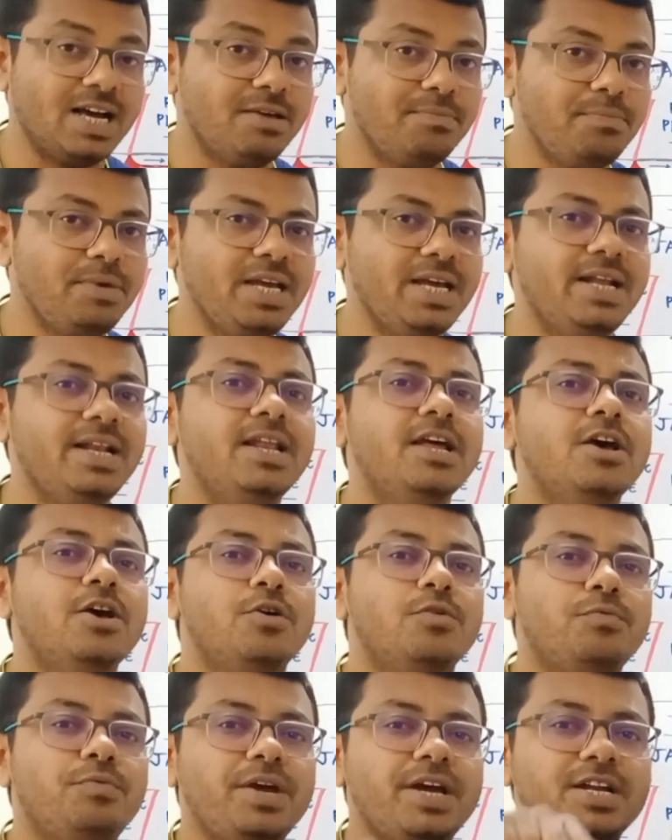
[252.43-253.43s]
I mean,
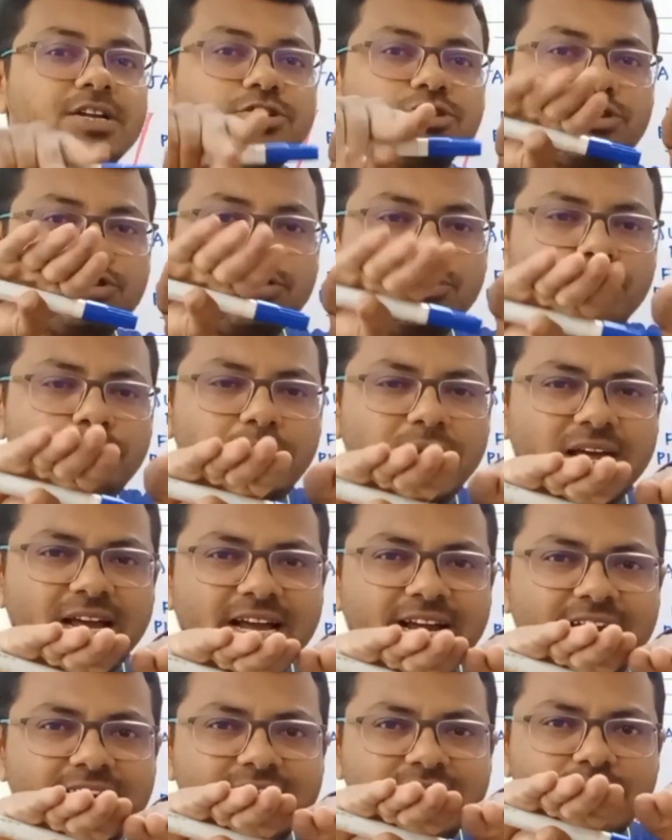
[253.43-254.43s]
where two
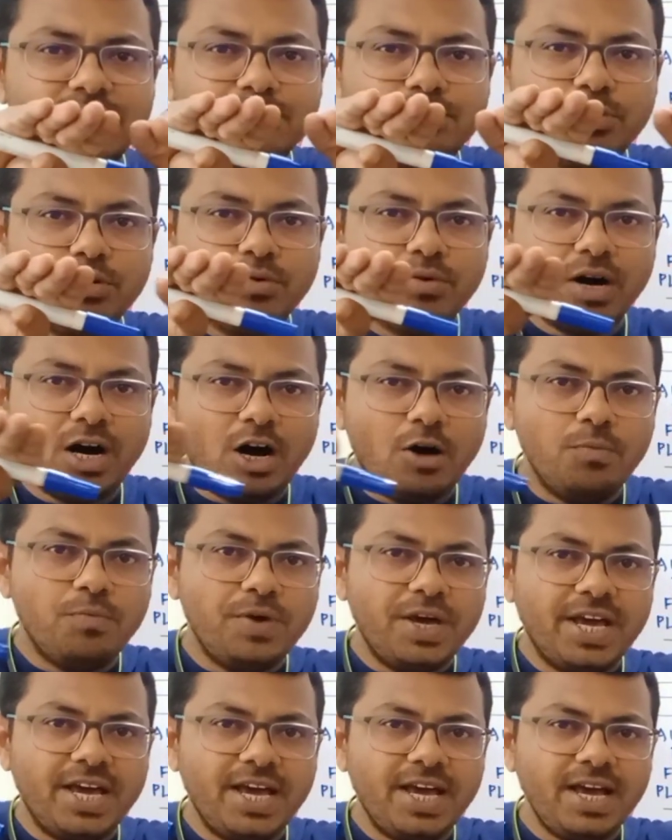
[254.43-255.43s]
plates move
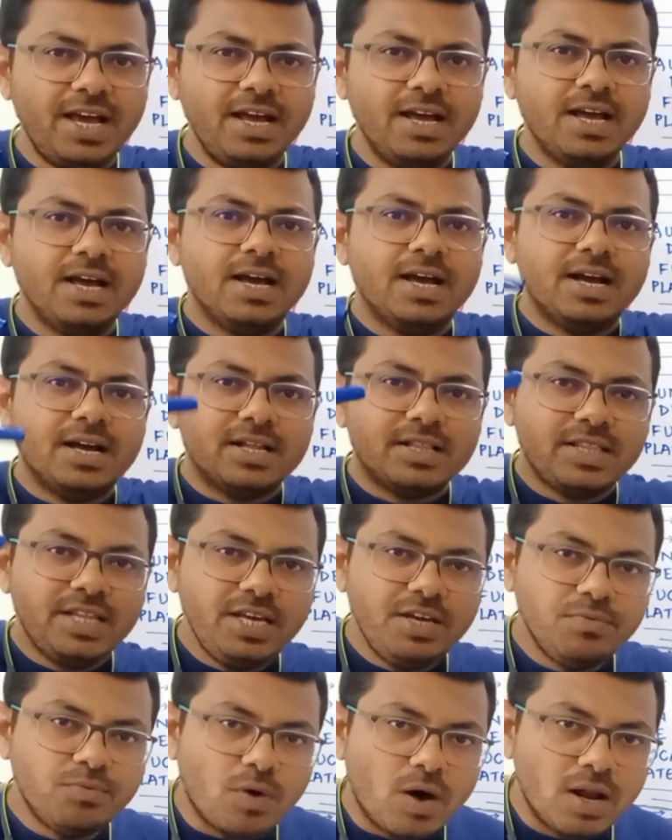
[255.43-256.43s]
away,
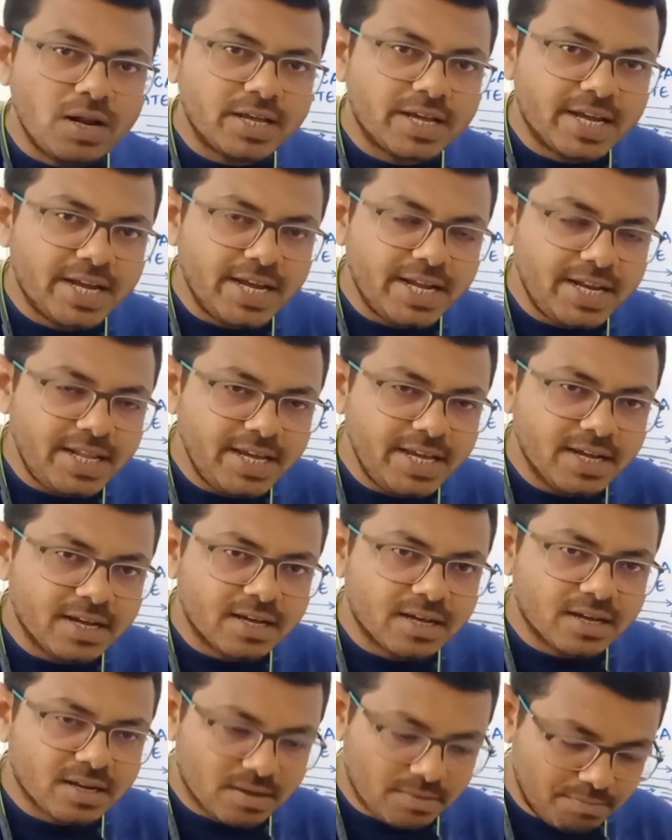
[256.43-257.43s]
the volcanic
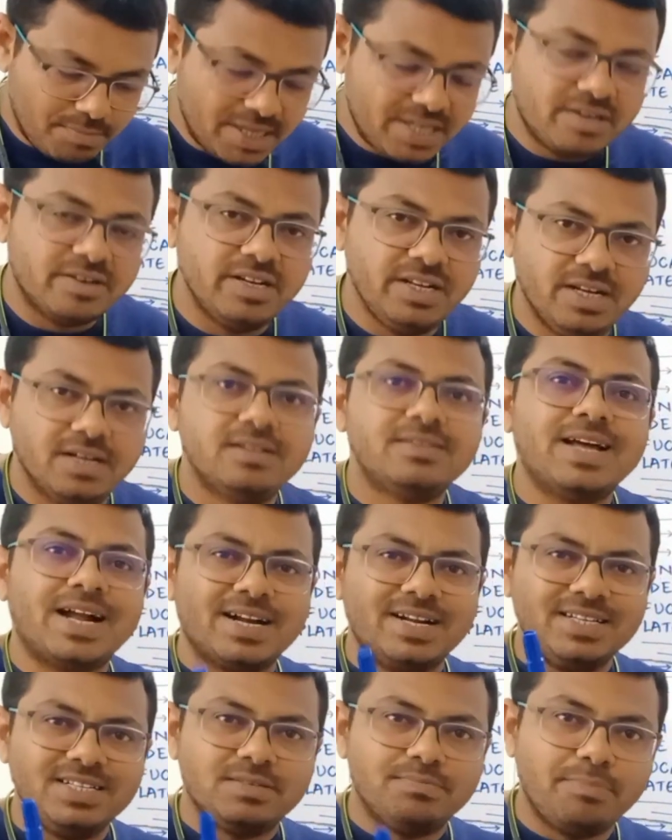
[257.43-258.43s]
material,
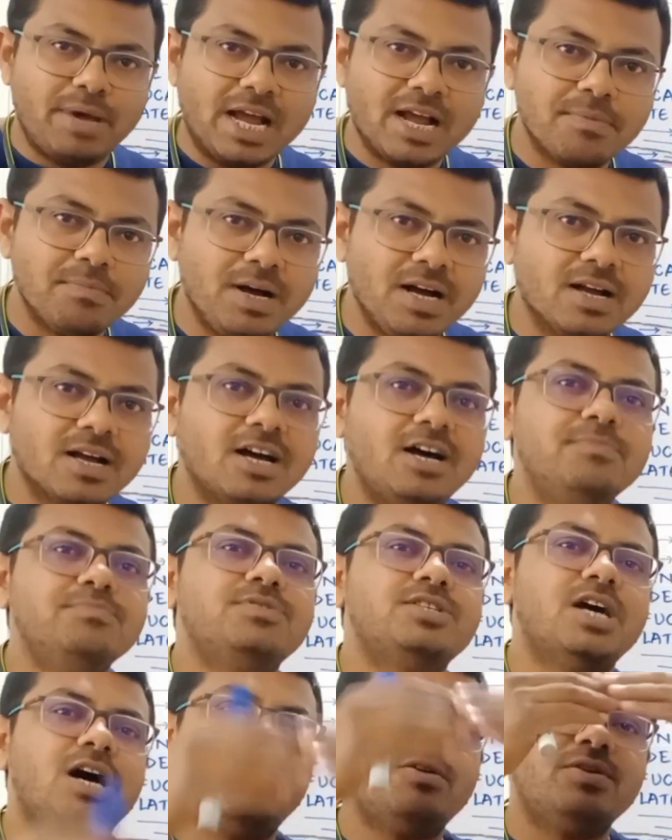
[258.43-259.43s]
that is magma,
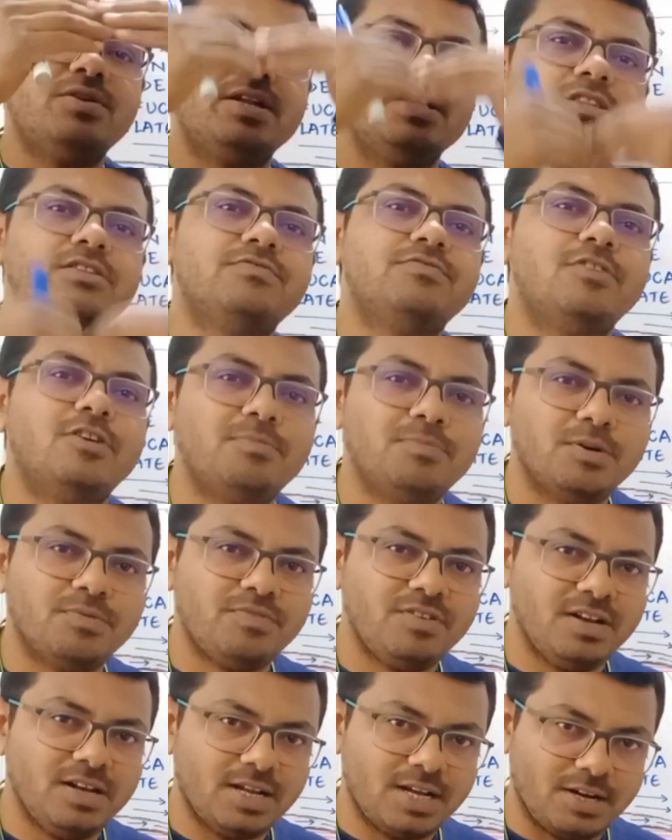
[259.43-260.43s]
comes out in the form
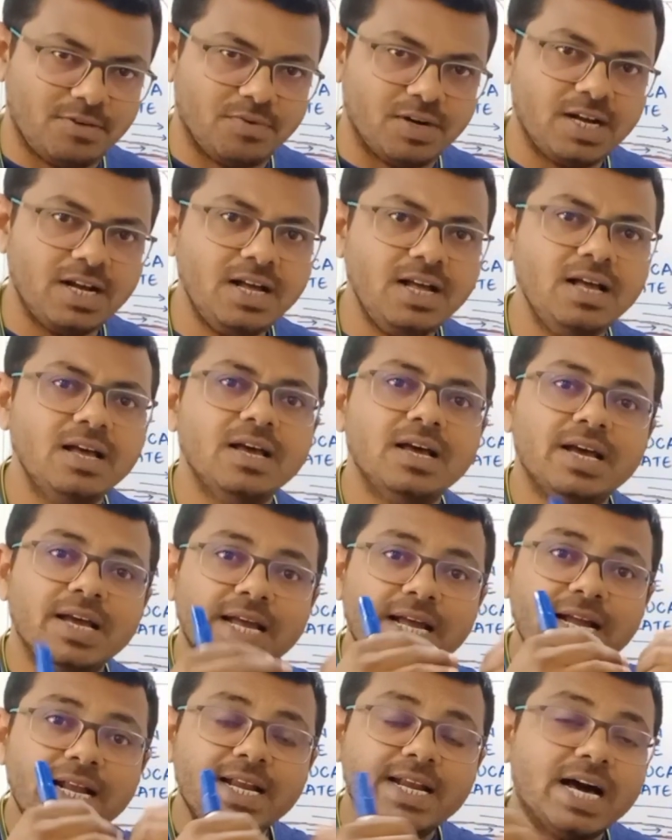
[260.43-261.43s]
of lava
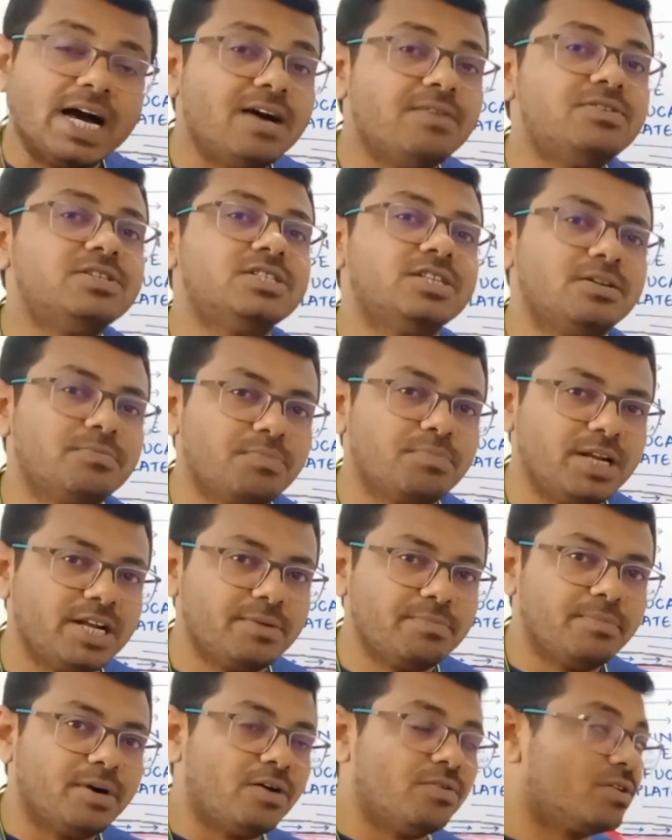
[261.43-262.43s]
in diversion
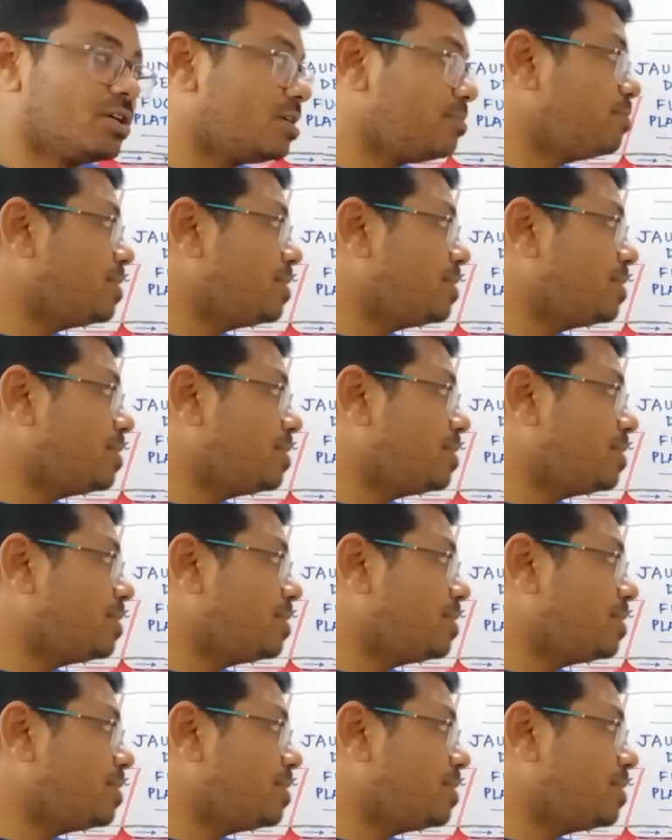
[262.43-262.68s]
plate boundary.